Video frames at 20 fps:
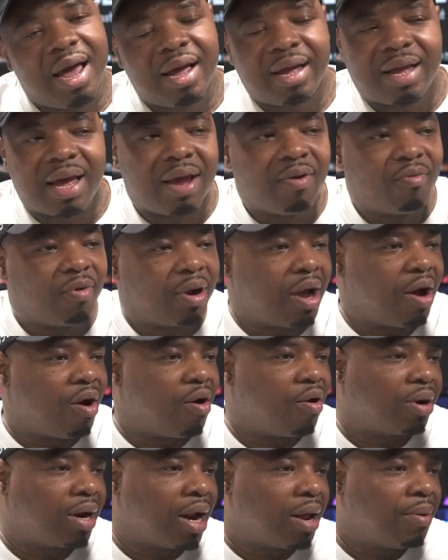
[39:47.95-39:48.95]
I can't
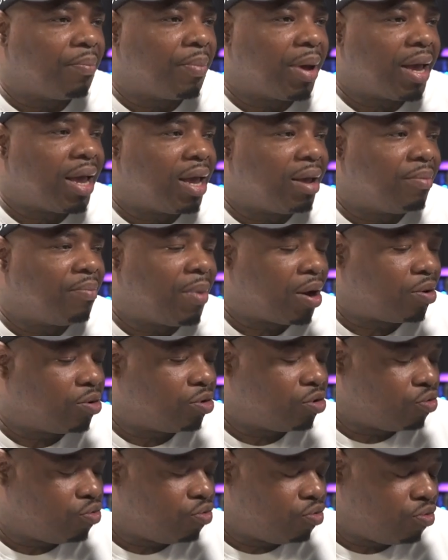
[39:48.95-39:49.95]
recall nothing bad
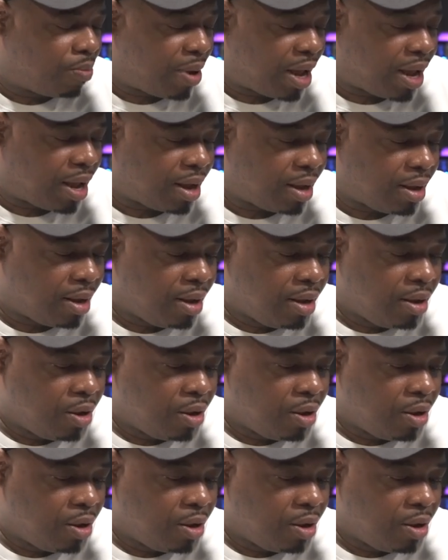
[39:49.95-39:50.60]
about dude, man.